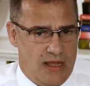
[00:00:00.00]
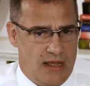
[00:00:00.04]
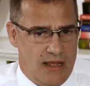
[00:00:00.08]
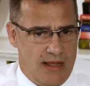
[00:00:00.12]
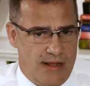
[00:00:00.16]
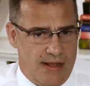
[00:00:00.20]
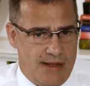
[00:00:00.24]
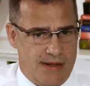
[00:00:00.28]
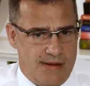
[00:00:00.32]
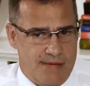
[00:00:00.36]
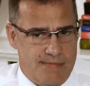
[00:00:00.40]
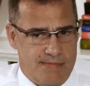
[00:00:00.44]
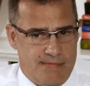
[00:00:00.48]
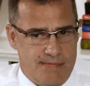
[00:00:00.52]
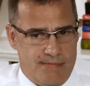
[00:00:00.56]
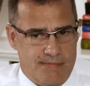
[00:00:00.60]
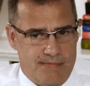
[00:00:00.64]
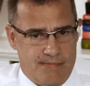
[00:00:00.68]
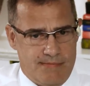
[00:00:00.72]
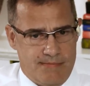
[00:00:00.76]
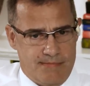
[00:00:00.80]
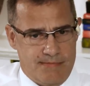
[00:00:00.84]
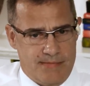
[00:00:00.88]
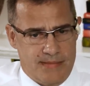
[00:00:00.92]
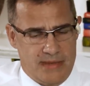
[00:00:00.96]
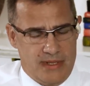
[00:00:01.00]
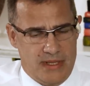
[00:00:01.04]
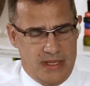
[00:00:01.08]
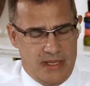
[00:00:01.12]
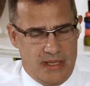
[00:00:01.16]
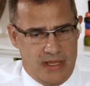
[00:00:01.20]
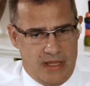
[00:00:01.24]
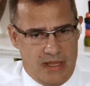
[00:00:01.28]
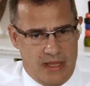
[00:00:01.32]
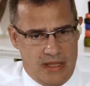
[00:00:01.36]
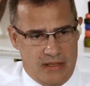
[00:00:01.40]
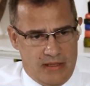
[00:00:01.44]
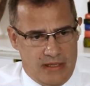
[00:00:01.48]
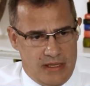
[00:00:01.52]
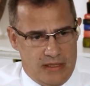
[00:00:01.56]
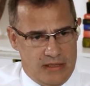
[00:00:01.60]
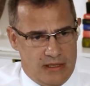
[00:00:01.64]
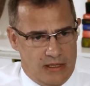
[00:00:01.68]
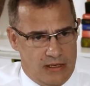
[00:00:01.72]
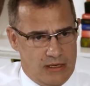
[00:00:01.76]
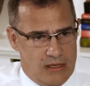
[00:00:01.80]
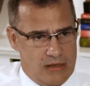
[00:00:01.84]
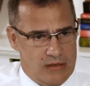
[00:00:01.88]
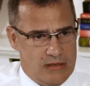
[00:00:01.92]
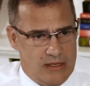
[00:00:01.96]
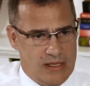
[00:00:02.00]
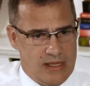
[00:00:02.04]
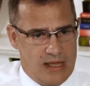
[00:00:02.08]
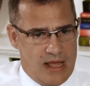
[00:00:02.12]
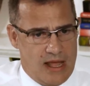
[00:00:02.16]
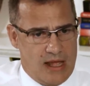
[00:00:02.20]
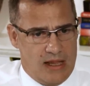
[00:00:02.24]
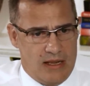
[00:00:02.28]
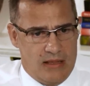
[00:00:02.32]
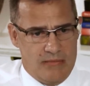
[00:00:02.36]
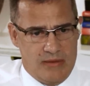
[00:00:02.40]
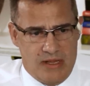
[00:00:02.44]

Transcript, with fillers: um, in in the locale.